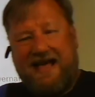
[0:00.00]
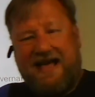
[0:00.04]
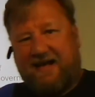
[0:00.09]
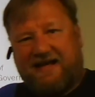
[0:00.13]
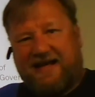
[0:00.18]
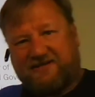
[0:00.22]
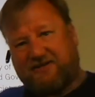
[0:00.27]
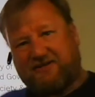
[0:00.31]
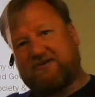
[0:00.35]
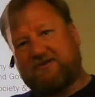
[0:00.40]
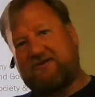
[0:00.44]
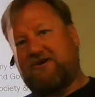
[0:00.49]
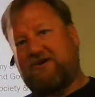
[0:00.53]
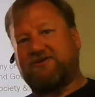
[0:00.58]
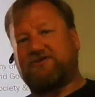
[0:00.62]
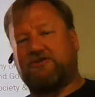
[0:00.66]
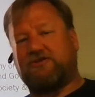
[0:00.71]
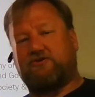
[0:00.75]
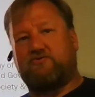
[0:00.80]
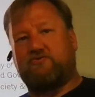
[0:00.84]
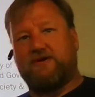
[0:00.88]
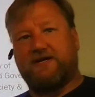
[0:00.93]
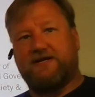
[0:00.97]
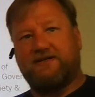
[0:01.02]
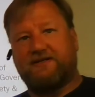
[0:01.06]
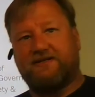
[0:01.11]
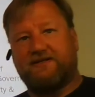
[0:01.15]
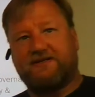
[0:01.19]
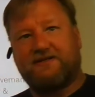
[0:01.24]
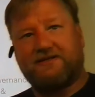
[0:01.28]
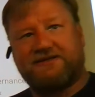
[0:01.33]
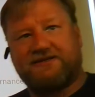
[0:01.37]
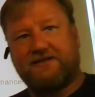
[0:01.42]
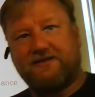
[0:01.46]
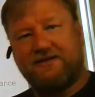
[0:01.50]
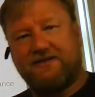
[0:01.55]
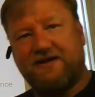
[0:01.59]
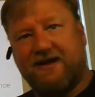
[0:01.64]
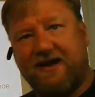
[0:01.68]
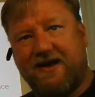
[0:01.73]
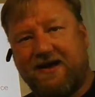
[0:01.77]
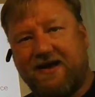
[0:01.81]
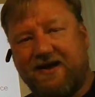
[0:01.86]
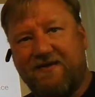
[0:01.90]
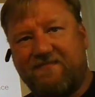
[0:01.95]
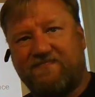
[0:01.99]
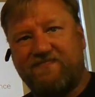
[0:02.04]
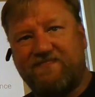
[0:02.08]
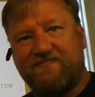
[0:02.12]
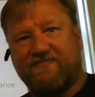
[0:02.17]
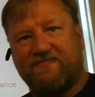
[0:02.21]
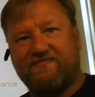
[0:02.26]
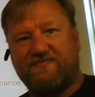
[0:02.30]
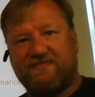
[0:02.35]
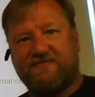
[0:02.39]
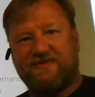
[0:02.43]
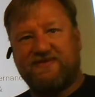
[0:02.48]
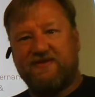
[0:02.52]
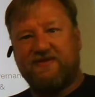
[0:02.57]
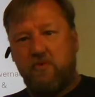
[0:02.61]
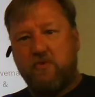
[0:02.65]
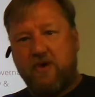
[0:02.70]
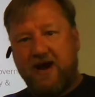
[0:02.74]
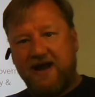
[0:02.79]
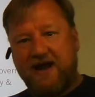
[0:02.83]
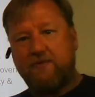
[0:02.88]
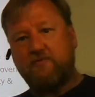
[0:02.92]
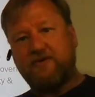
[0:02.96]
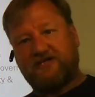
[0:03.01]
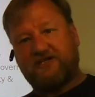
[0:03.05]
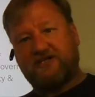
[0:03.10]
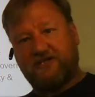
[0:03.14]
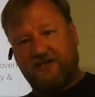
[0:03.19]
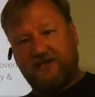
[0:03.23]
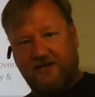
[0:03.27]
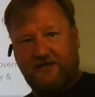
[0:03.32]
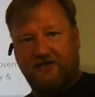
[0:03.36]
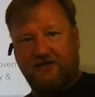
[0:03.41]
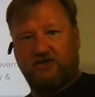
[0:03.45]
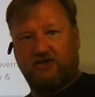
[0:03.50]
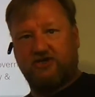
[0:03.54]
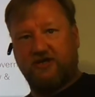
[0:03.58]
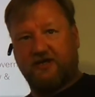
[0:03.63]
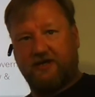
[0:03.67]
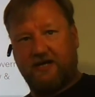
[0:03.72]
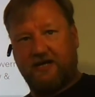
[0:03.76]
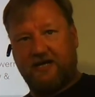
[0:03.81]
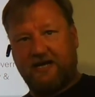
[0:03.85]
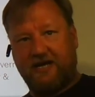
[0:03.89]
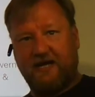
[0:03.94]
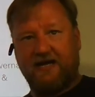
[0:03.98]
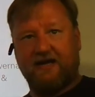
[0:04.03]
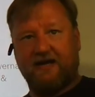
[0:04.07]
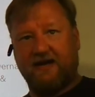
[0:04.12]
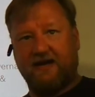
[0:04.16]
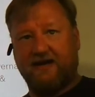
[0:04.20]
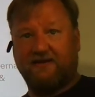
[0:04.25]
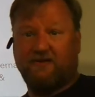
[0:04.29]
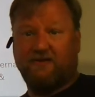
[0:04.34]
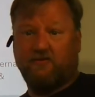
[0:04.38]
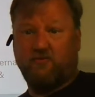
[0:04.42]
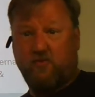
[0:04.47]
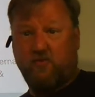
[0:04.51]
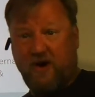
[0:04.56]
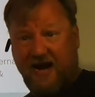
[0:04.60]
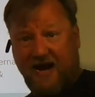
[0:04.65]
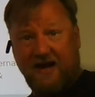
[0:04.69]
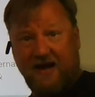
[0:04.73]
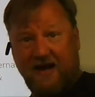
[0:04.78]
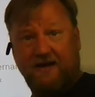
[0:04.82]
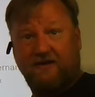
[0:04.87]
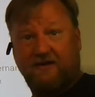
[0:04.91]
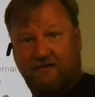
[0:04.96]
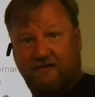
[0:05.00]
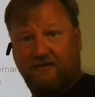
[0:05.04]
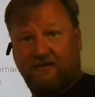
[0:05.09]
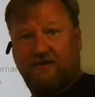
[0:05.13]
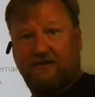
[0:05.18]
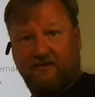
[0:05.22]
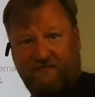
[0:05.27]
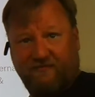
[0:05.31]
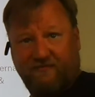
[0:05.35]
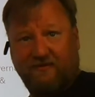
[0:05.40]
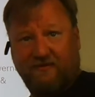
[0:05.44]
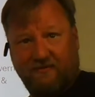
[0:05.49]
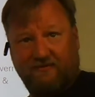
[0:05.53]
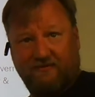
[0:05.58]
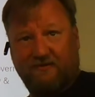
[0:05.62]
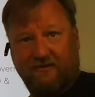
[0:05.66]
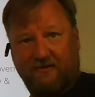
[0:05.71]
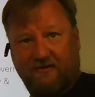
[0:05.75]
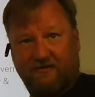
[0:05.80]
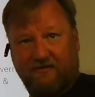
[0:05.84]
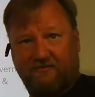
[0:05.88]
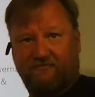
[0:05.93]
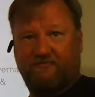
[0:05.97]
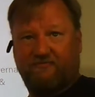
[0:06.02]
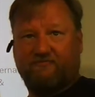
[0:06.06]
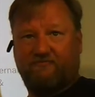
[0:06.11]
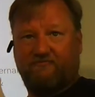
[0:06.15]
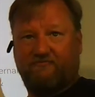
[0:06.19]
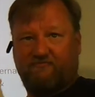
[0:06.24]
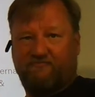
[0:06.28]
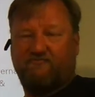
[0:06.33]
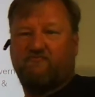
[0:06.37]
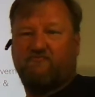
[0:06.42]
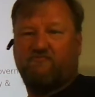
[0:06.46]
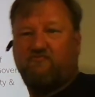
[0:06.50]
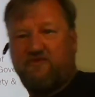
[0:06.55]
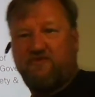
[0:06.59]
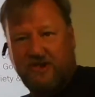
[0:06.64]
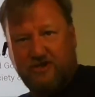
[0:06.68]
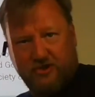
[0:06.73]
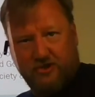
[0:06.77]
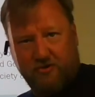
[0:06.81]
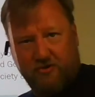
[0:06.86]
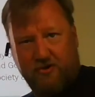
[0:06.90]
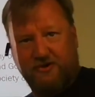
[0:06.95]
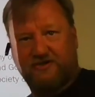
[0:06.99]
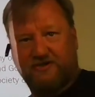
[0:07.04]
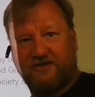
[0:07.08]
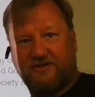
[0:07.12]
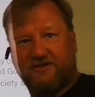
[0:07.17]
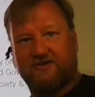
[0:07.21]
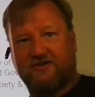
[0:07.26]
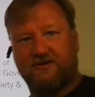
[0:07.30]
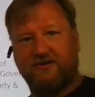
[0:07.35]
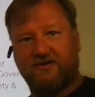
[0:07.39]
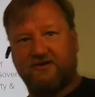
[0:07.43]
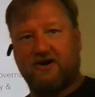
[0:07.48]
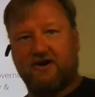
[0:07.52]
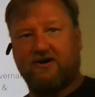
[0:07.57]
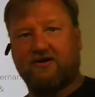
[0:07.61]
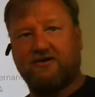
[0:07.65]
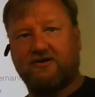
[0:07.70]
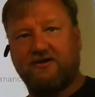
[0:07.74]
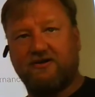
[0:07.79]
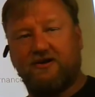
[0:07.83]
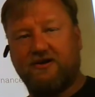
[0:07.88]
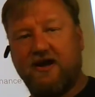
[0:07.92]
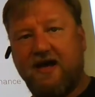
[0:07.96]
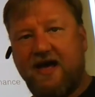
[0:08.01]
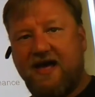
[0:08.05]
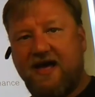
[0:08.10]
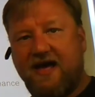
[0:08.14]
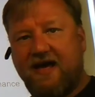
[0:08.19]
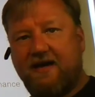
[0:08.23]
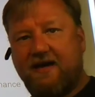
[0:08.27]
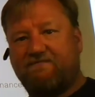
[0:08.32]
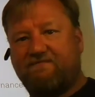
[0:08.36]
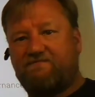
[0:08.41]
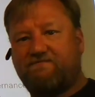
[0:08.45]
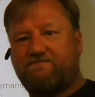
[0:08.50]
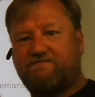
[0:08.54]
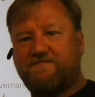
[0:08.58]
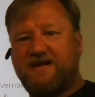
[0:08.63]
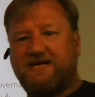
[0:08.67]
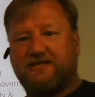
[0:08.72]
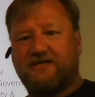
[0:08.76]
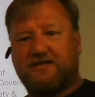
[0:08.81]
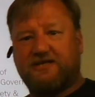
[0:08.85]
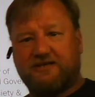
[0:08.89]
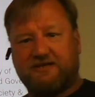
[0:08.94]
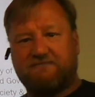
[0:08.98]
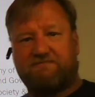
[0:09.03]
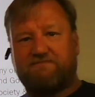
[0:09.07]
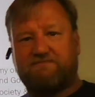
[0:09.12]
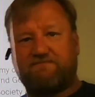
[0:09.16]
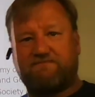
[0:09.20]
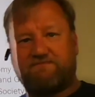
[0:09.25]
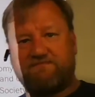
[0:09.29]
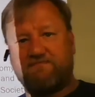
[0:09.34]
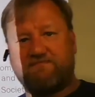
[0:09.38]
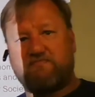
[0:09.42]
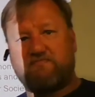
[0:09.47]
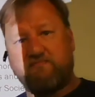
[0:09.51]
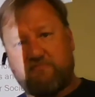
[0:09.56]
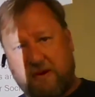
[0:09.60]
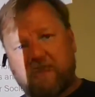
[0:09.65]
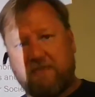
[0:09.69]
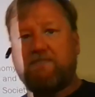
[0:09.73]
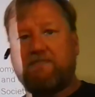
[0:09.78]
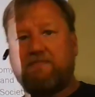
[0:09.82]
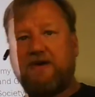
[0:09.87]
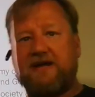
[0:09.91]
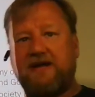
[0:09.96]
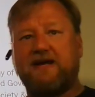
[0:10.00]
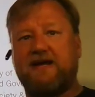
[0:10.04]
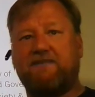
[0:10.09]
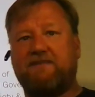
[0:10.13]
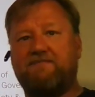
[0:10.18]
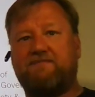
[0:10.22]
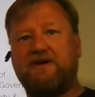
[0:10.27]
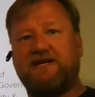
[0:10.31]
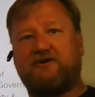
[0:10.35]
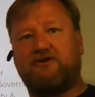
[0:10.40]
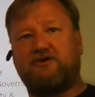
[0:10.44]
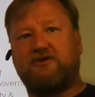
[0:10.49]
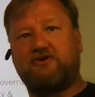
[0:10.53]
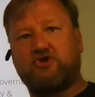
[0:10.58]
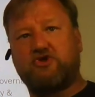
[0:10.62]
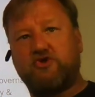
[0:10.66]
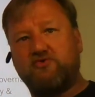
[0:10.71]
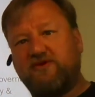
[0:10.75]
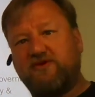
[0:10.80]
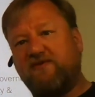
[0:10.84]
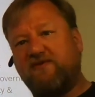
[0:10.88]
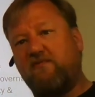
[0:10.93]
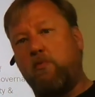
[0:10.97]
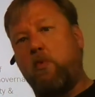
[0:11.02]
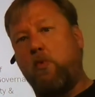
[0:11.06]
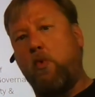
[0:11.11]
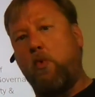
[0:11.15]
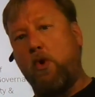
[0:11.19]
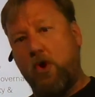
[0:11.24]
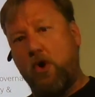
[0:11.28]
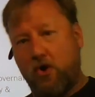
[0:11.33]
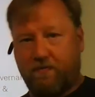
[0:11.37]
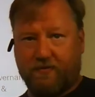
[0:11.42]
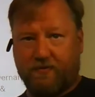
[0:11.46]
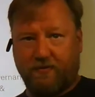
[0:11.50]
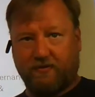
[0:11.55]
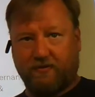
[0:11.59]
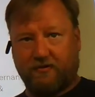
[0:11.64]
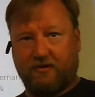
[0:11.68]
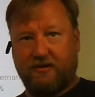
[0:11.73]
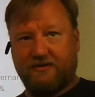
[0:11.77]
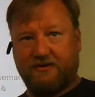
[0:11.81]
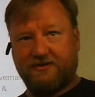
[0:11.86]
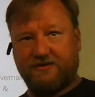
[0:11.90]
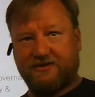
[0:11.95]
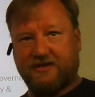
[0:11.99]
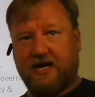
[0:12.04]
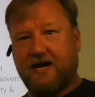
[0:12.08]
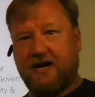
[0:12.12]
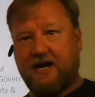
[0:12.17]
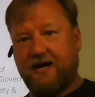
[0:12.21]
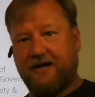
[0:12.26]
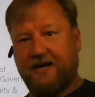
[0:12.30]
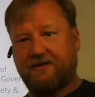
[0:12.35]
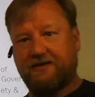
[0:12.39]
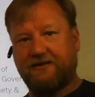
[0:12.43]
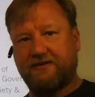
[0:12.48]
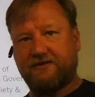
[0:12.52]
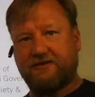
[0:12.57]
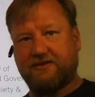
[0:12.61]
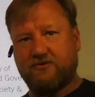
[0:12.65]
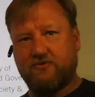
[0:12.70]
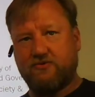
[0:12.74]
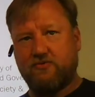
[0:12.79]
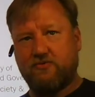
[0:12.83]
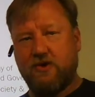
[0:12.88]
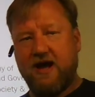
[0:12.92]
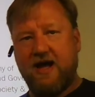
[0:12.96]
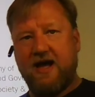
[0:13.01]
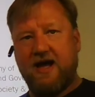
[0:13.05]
as a consequence, the way we teach it here and the way the research is conducted is probably a bit to the verbal side. So